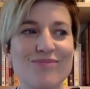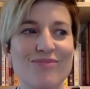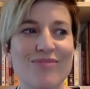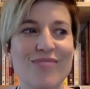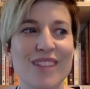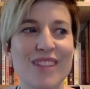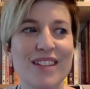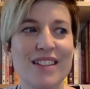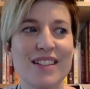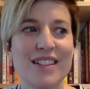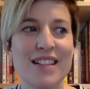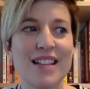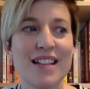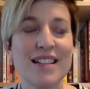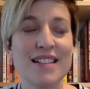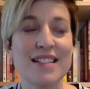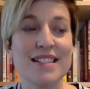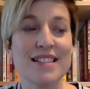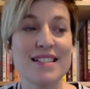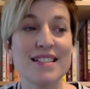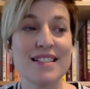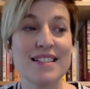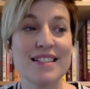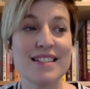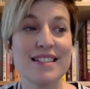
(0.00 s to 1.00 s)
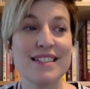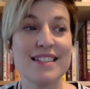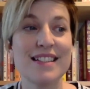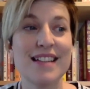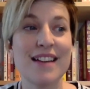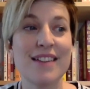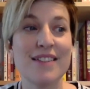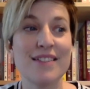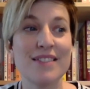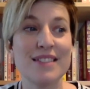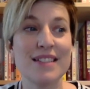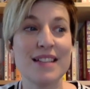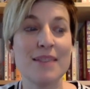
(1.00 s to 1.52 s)
yes,
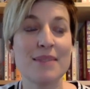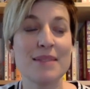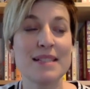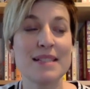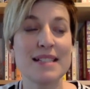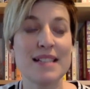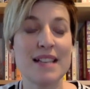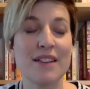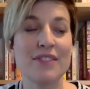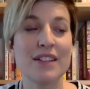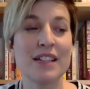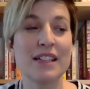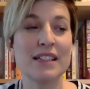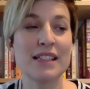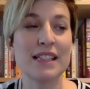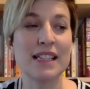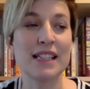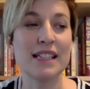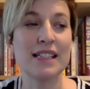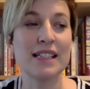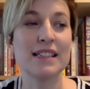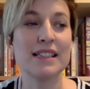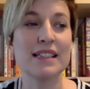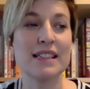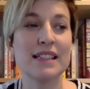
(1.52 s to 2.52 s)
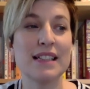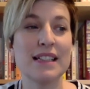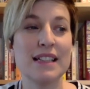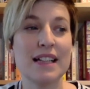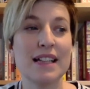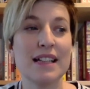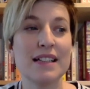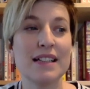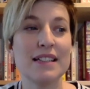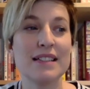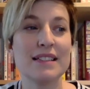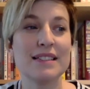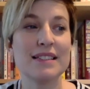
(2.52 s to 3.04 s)
that was definitely
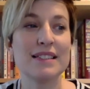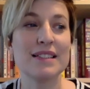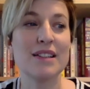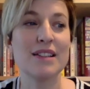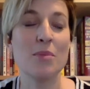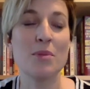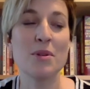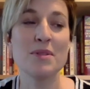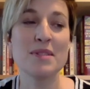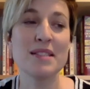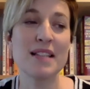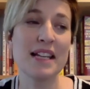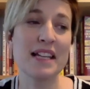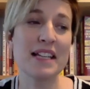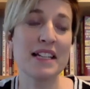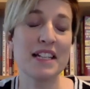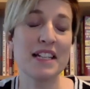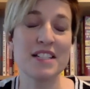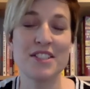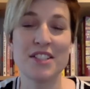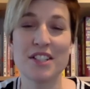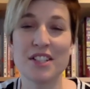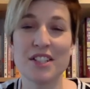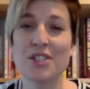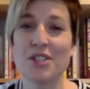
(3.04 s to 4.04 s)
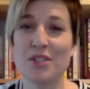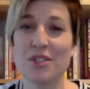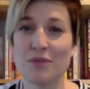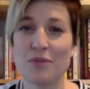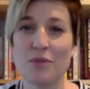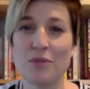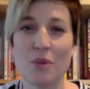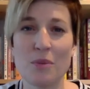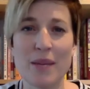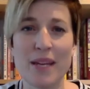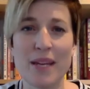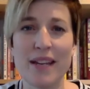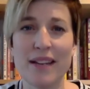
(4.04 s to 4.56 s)
almost like an addiction
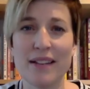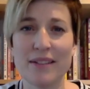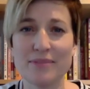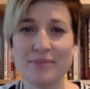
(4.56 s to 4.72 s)
for me.